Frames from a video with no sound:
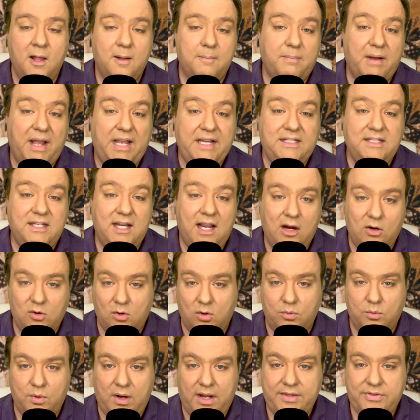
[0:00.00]
by
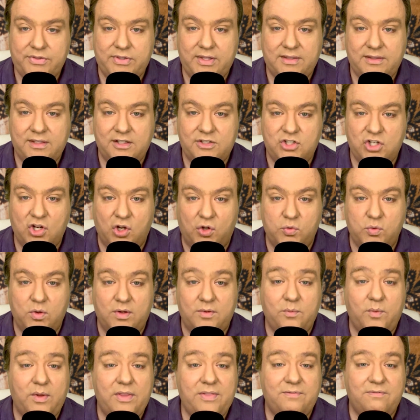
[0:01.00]
terrorizing the
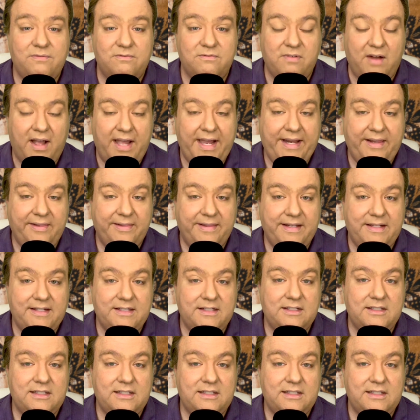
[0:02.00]
children with violent,